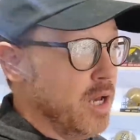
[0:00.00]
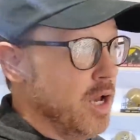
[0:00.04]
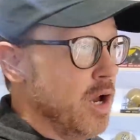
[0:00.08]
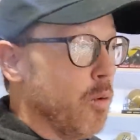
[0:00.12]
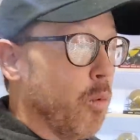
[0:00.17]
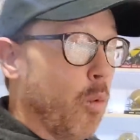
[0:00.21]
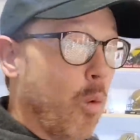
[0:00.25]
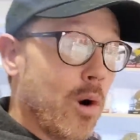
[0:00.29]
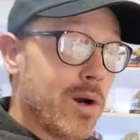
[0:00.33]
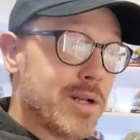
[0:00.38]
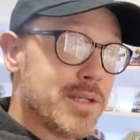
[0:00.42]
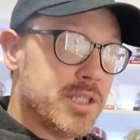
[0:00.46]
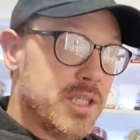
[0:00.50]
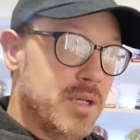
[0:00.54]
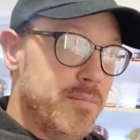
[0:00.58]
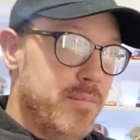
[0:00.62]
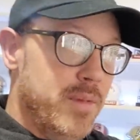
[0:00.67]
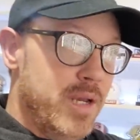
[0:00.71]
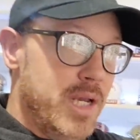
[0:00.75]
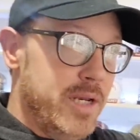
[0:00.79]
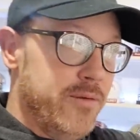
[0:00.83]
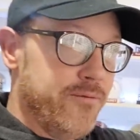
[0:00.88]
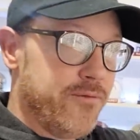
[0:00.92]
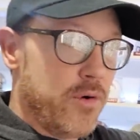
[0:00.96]
What does it
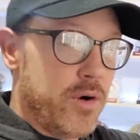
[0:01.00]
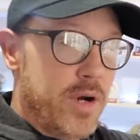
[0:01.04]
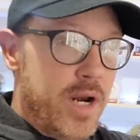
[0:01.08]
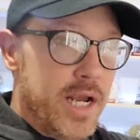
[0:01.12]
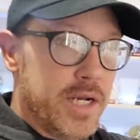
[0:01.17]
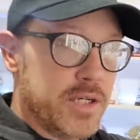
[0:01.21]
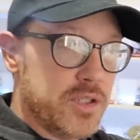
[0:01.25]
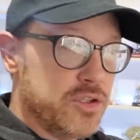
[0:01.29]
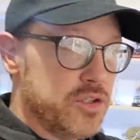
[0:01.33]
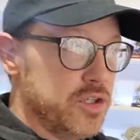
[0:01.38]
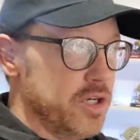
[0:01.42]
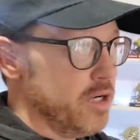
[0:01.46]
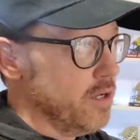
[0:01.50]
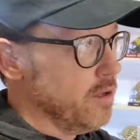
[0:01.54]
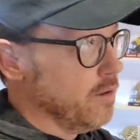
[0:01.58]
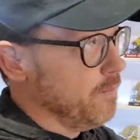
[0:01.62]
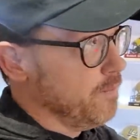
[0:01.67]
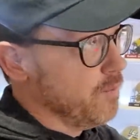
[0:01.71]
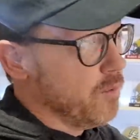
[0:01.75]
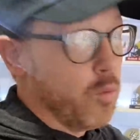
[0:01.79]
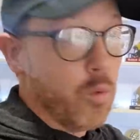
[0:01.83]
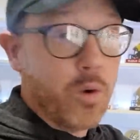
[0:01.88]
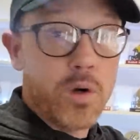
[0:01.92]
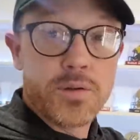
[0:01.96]
mean for next
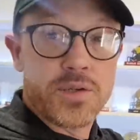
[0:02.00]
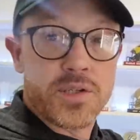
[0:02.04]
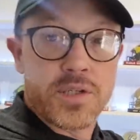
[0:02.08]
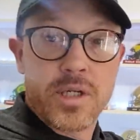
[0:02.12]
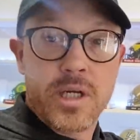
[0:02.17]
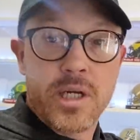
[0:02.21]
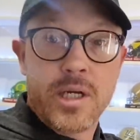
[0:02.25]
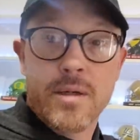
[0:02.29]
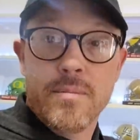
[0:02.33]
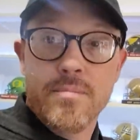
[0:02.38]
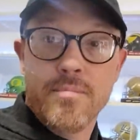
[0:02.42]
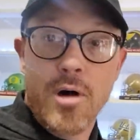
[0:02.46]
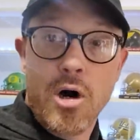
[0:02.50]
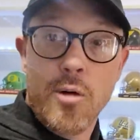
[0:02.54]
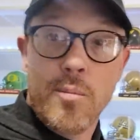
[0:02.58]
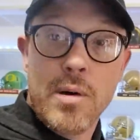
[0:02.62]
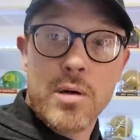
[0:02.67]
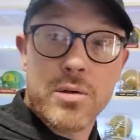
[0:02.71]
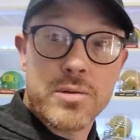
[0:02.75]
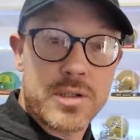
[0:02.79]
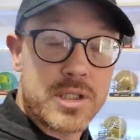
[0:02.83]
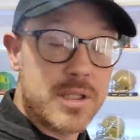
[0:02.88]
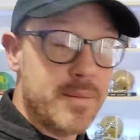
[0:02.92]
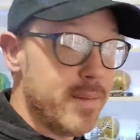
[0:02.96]
year? We'll see.
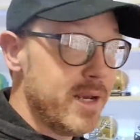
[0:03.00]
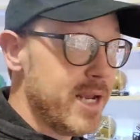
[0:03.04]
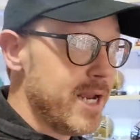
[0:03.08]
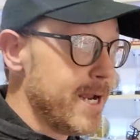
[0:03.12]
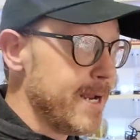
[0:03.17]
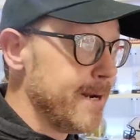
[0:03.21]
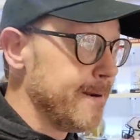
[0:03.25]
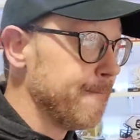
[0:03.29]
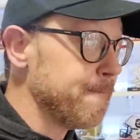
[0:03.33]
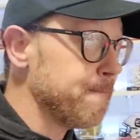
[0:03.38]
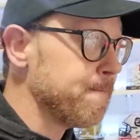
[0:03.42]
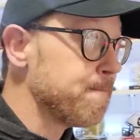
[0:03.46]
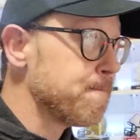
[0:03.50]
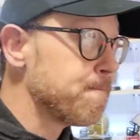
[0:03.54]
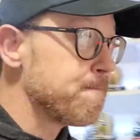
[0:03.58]
Bobo's the man.